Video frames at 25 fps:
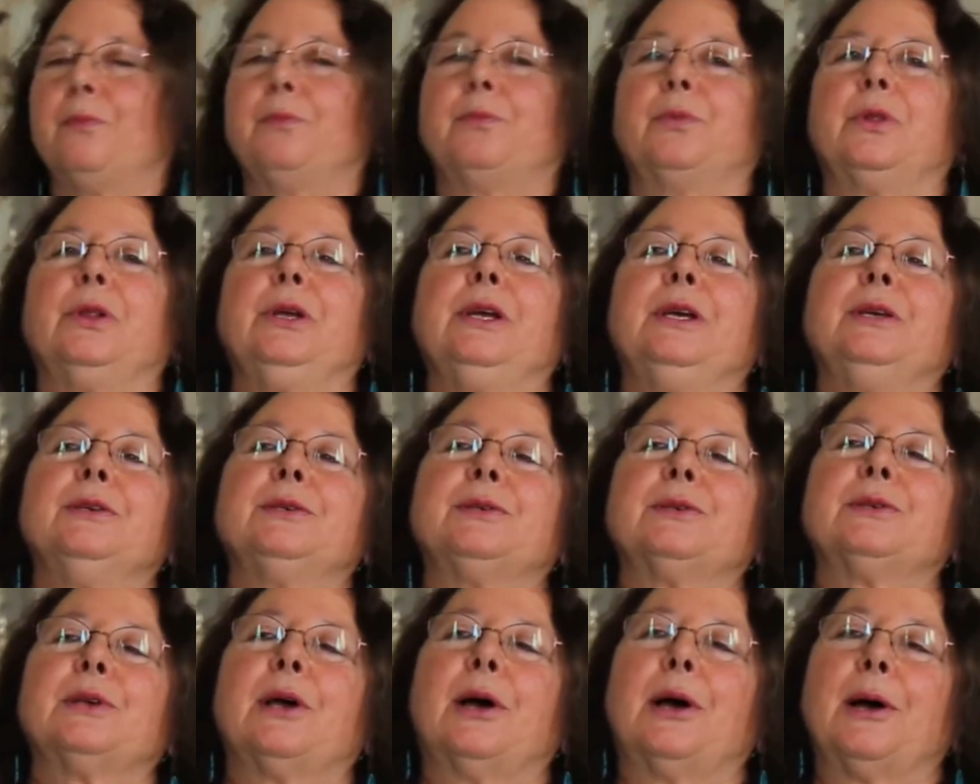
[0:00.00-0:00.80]

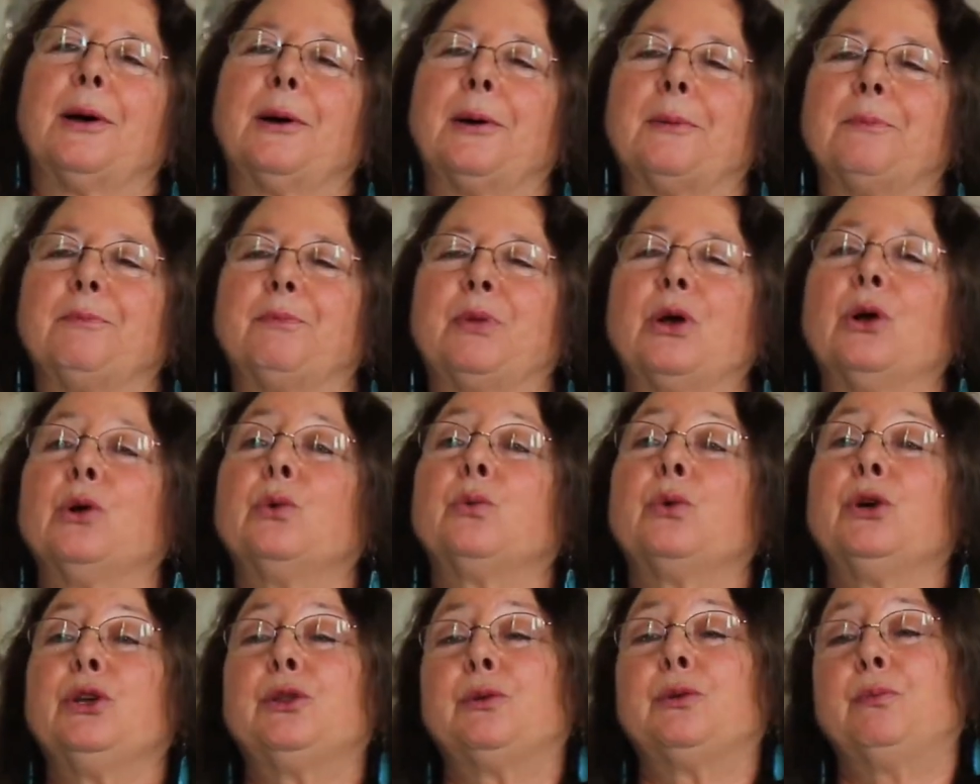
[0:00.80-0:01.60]
please
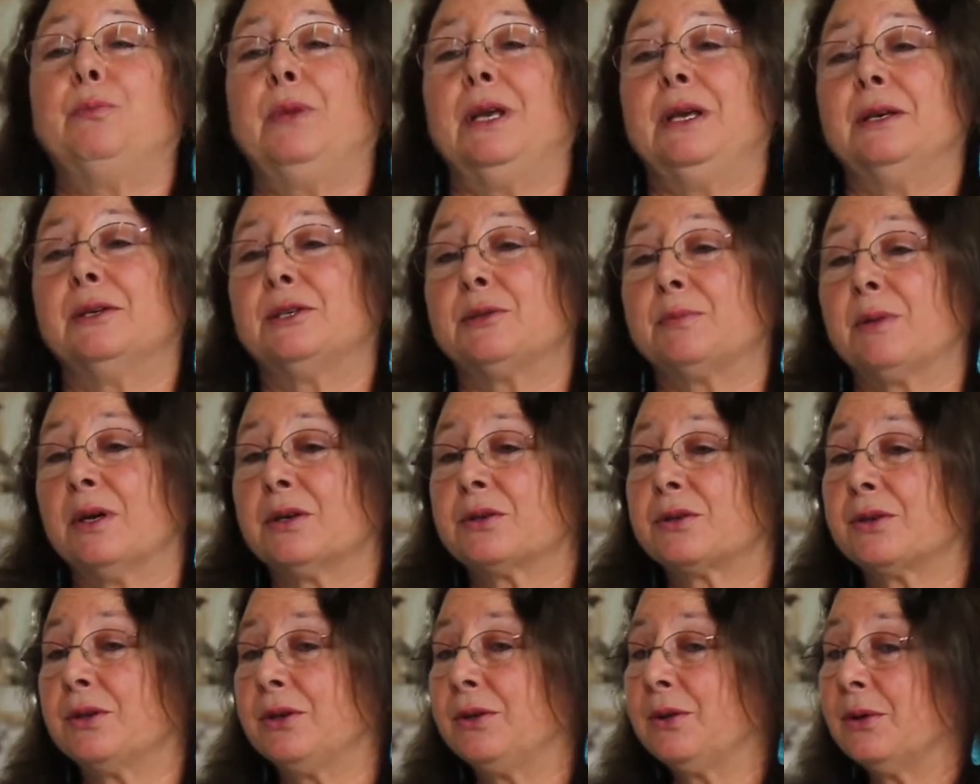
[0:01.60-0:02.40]
bear with me,
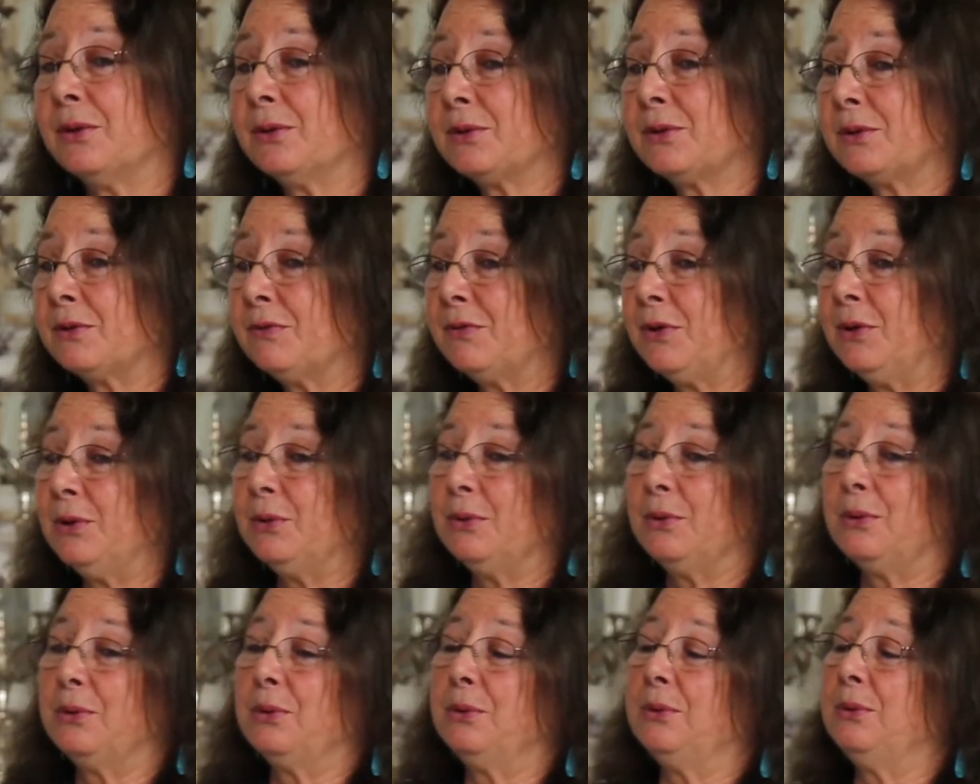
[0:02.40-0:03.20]
especially those of
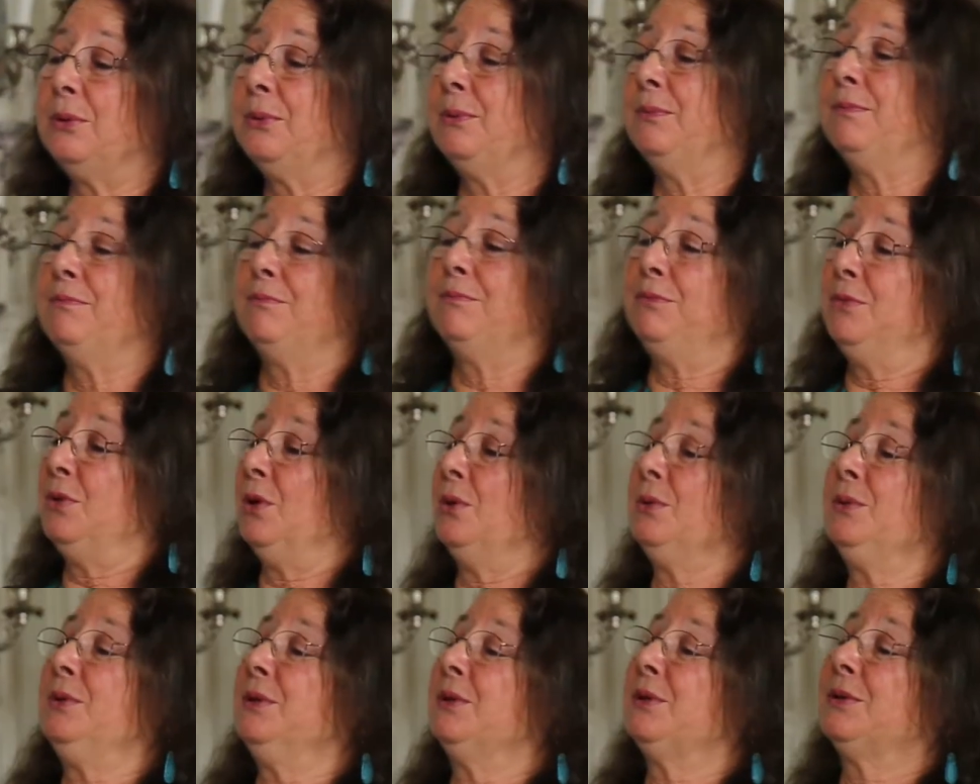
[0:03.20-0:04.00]
you who
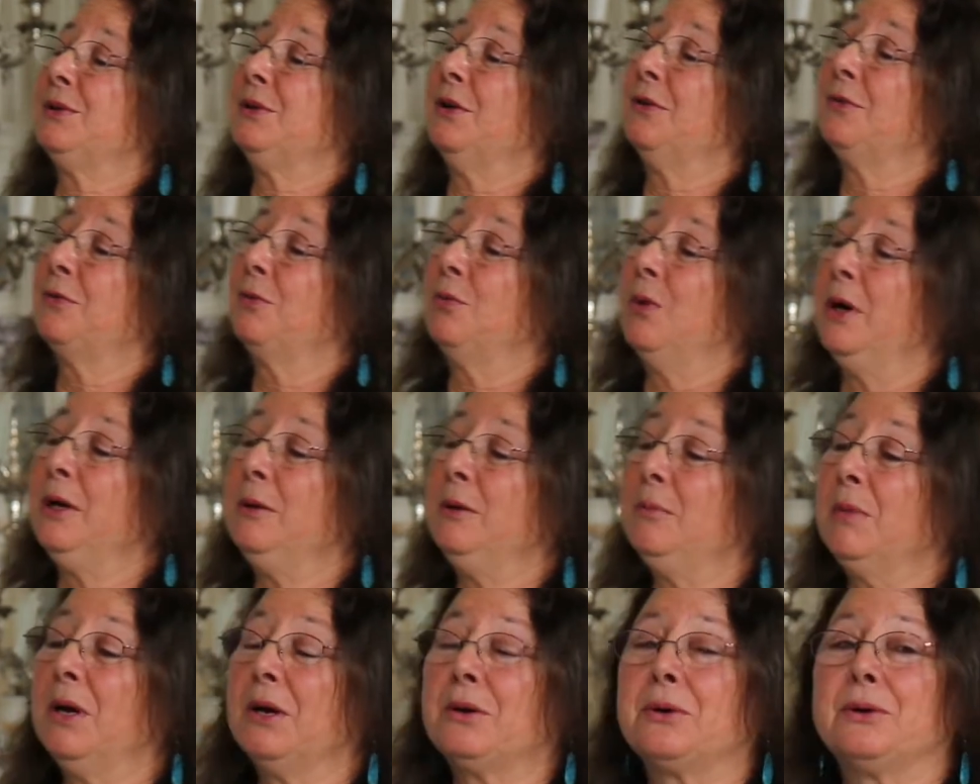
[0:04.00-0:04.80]
know this stuff way
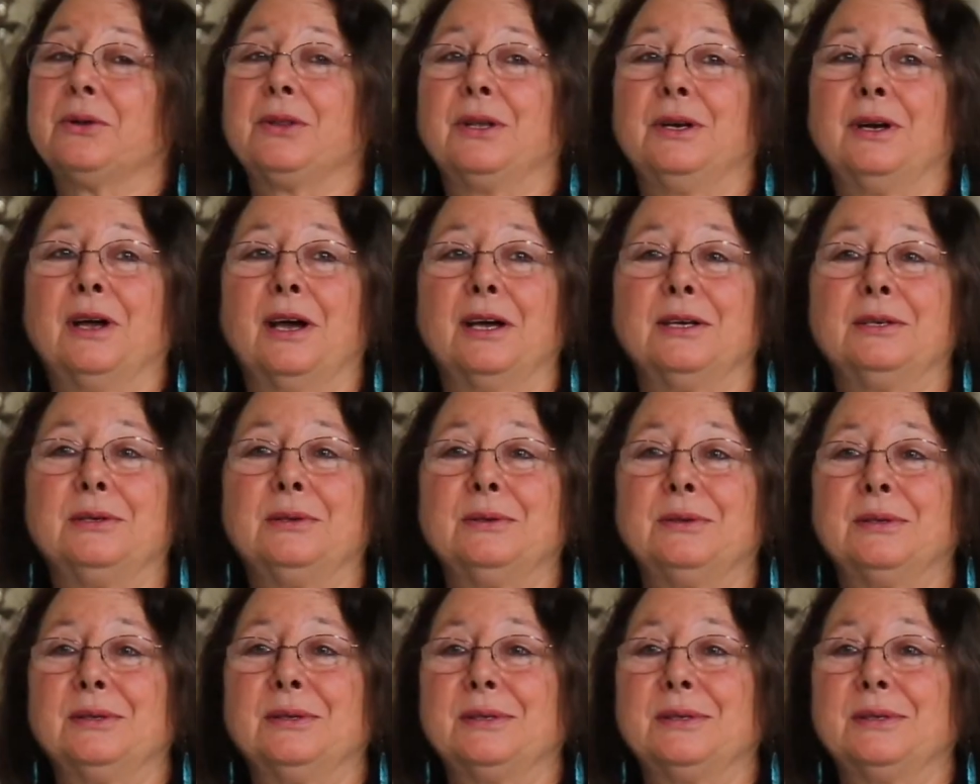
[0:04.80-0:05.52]
better than I do.